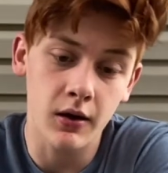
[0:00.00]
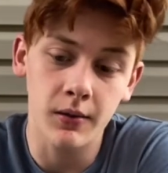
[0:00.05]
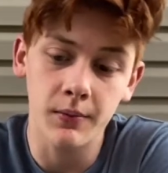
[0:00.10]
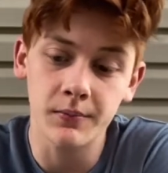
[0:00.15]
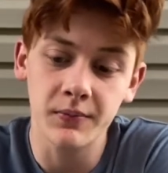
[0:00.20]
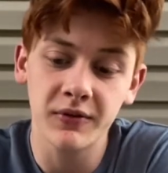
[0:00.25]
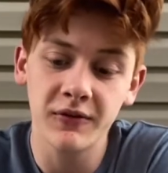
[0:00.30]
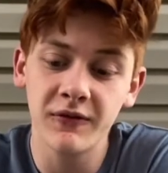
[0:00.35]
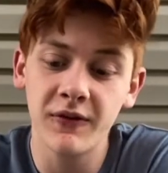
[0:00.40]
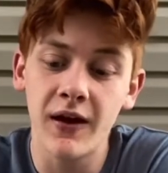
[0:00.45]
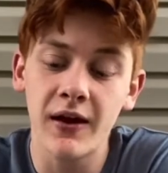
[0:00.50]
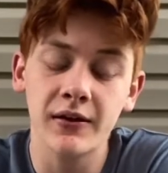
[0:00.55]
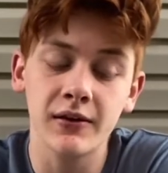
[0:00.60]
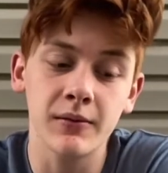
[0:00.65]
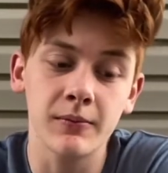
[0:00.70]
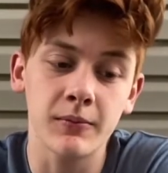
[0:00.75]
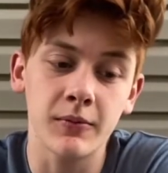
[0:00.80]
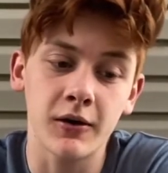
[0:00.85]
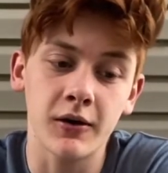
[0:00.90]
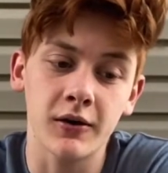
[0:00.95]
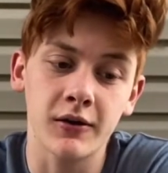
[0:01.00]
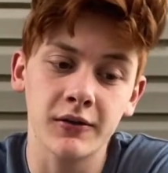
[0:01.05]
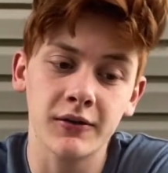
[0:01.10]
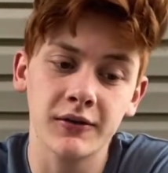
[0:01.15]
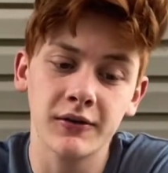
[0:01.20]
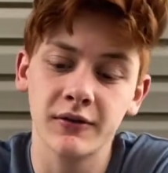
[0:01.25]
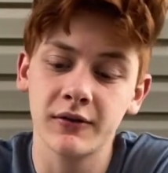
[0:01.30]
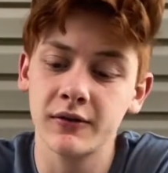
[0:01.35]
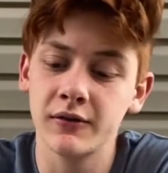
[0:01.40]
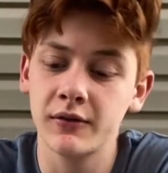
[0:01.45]
sphagnum
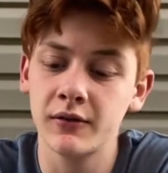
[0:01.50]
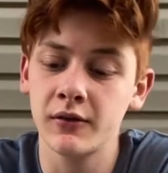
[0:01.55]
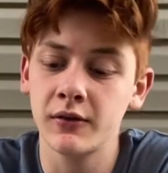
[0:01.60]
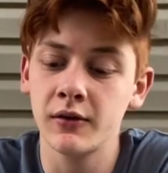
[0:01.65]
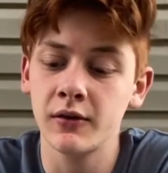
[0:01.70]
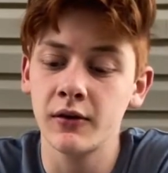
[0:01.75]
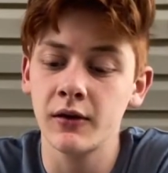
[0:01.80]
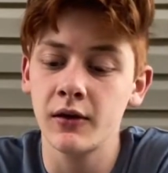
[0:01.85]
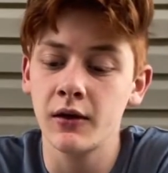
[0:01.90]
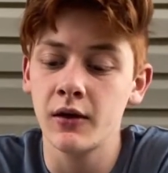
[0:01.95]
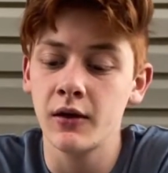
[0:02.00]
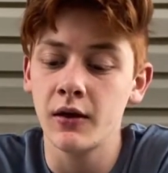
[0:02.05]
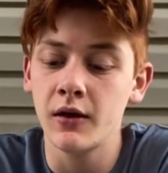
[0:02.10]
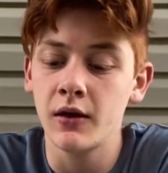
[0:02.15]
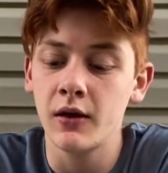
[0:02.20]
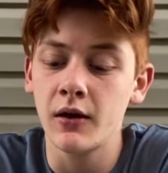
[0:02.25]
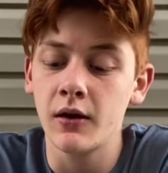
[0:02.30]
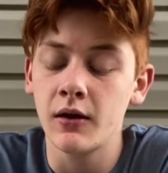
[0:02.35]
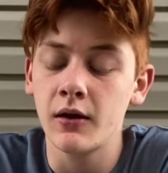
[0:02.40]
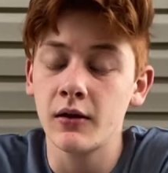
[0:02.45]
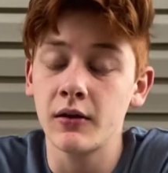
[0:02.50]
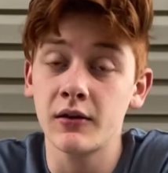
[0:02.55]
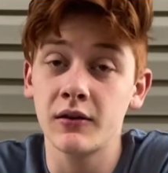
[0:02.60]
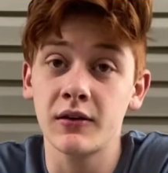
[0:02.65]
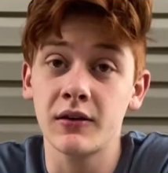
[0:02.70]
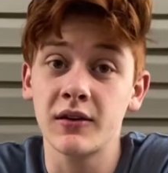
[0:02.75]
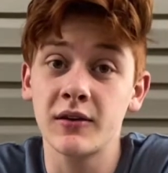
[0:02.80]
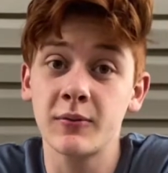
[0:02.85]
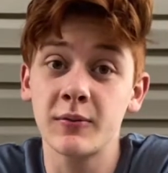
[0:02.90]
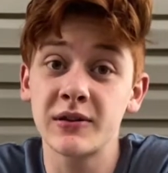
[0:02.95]
moss. This
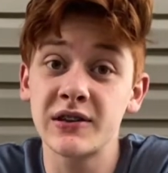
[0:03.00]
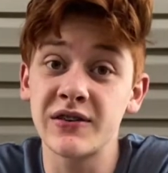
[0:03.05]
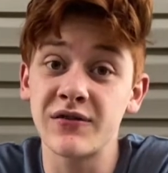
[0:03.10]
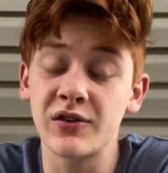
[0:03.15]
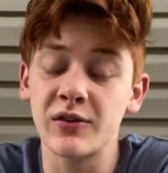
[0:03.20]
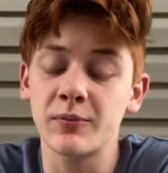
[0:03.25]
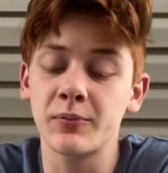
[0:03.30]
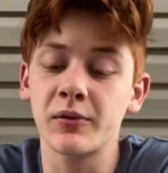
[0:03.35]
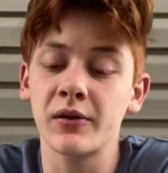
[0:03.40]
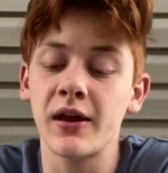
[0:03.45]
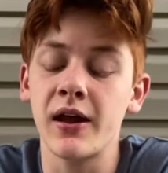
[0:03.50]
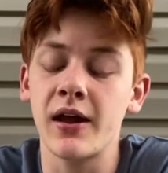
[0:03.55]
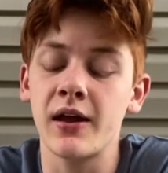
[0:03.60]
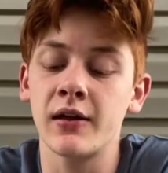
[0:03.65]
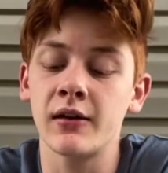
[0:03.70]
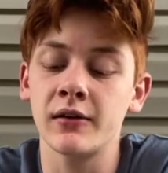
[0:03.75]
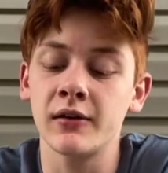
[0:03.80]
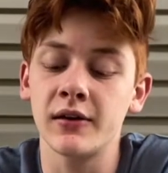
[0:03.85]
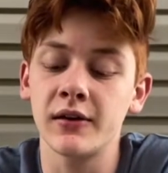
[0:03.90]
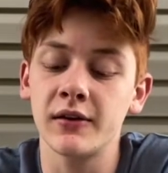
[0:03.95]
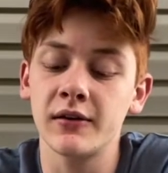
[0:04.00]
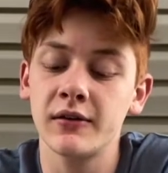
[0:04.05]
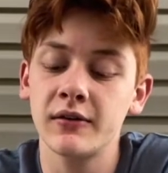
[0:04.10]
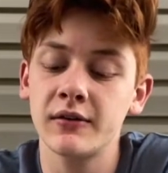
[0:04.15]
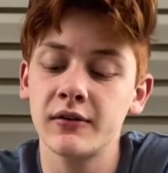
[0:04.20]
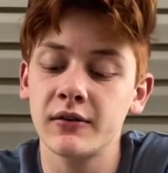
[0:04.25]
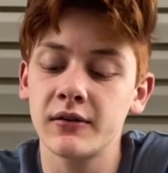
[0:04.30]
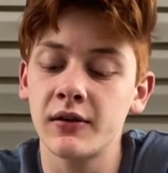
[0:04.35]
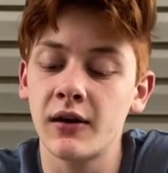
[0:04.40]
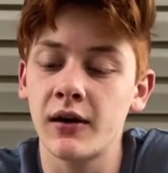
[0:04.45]
specific plant, at
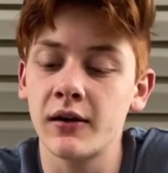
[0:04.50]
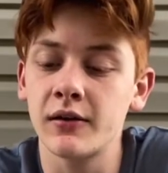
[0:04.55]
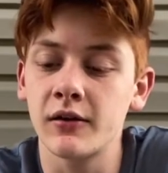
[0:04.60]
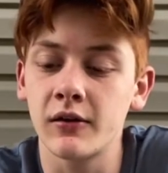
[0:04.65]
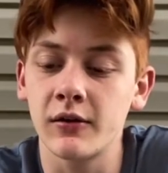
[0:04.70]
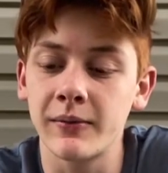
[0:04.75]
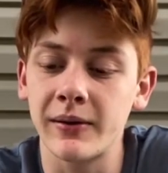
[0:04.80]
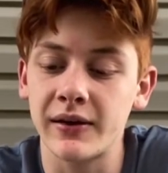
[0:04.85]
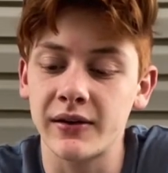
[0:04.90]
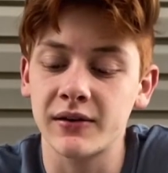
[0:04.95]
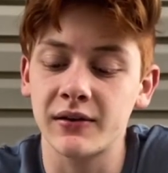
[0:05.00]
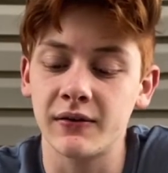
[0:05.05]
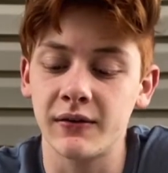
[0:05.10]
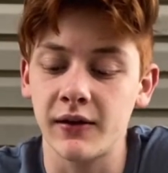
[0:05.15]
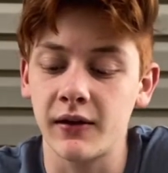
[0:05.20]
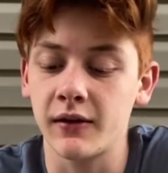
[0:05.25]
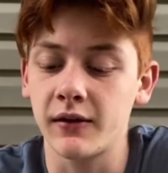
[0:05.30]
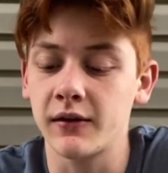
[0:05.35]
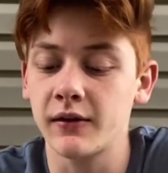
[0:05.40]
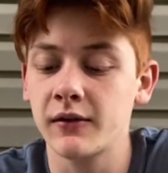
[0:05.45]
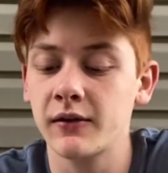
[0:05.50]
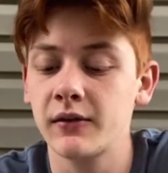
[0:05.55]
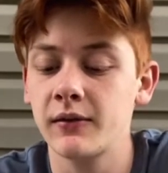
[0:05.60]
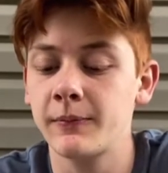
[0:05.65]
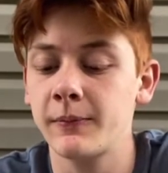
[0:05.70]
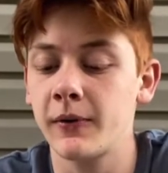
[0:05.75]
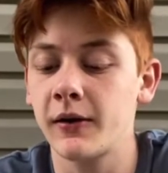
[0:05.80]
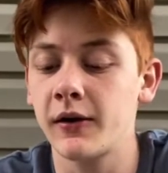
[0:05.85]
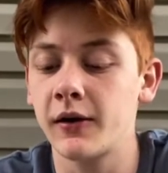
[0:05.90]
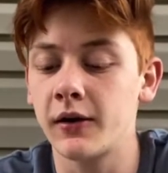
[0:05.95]
least, not all Masdevallias,
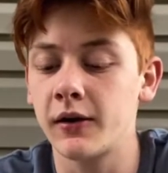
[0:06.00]
but